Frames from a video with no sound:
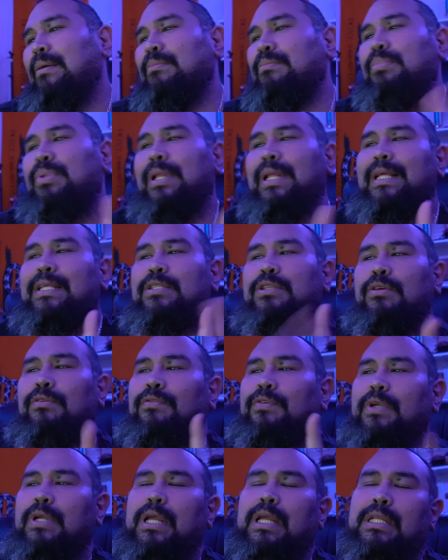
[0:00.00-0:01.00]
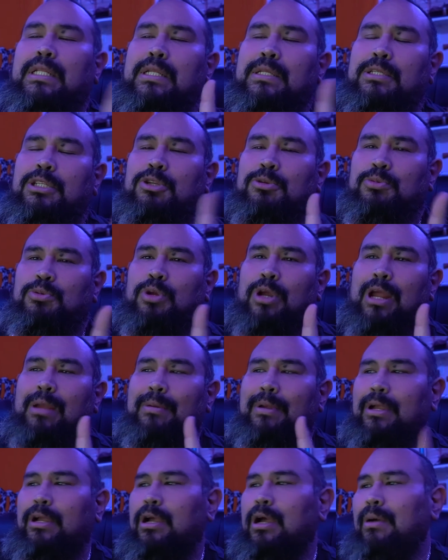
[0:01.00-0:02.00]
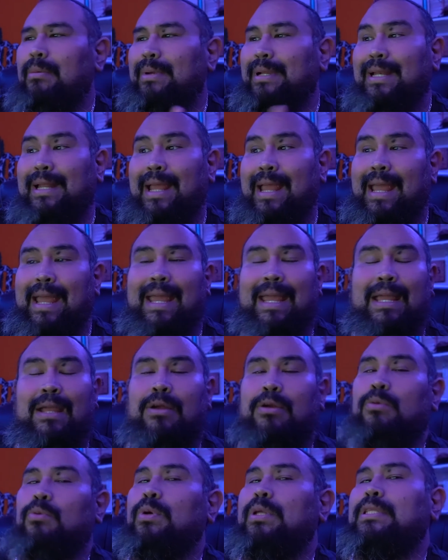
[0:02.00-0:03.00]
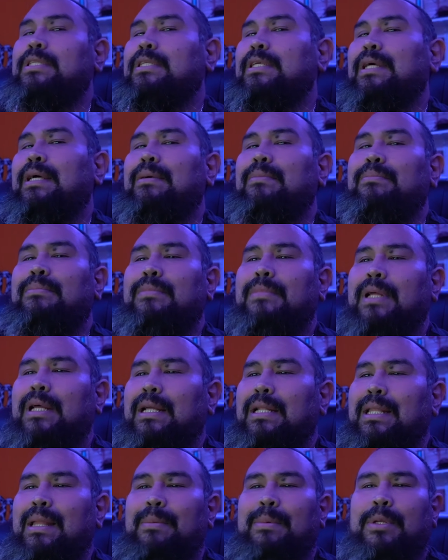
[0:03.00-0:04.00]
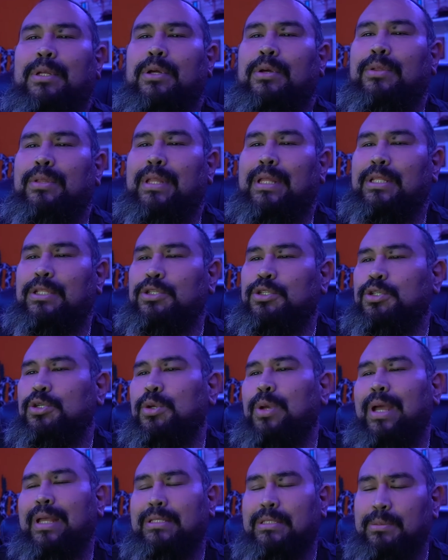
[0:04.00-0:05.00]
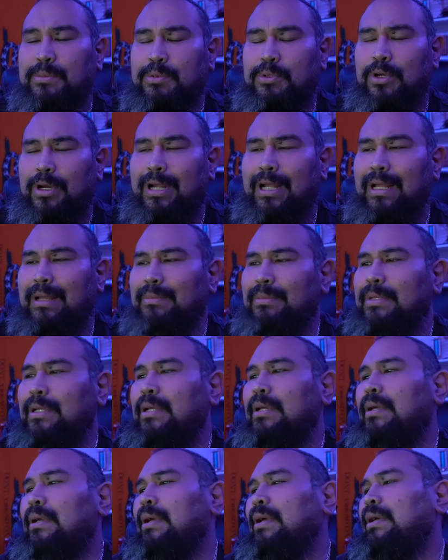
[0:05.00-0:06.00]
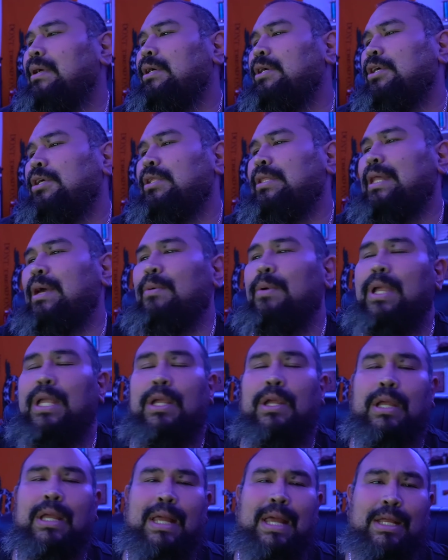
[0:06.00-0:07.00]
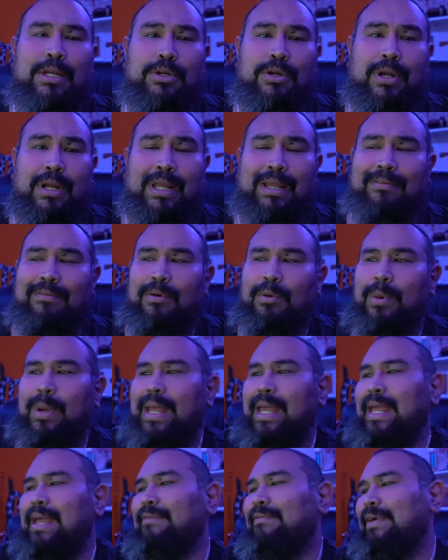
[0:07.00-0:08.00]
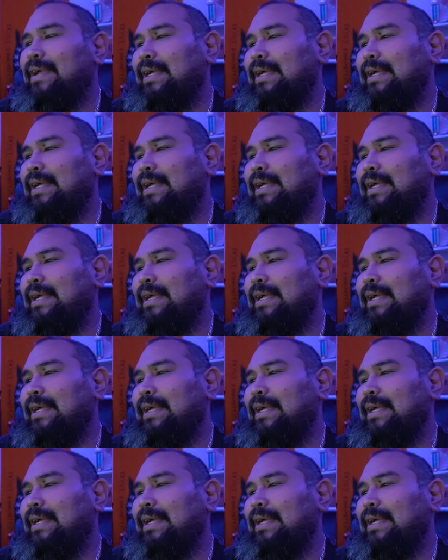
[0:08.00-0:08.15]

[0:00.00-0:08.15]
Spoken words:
Please don't forget to subscribe and comment hey or what's up. Let me know that you had subscribed. That way you can enter a giveaway of a